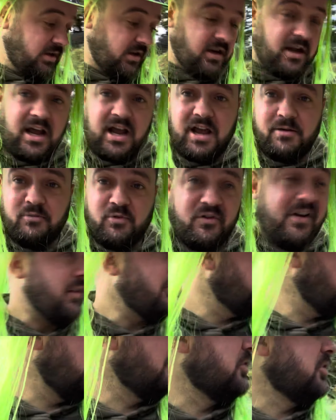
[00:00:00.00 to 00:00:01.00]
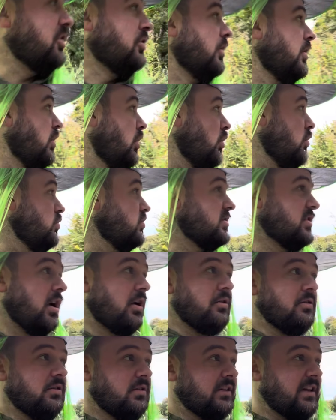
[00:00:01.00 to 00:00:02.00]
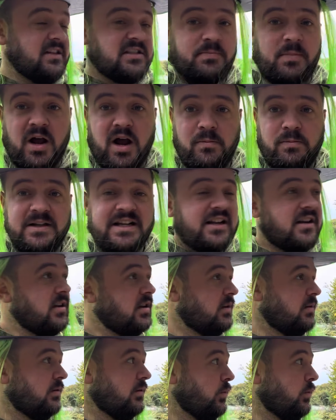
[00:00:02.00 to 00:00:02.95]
without further ado, also there's a public